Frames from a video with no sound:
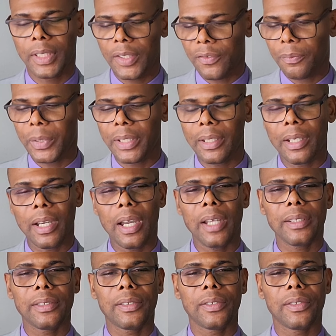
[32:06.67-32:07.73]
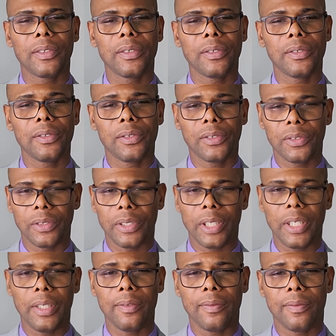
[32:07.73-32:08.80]
Give me the heart to
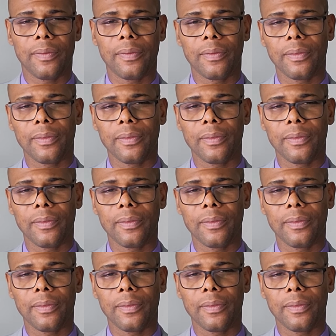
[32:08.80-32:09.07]
give.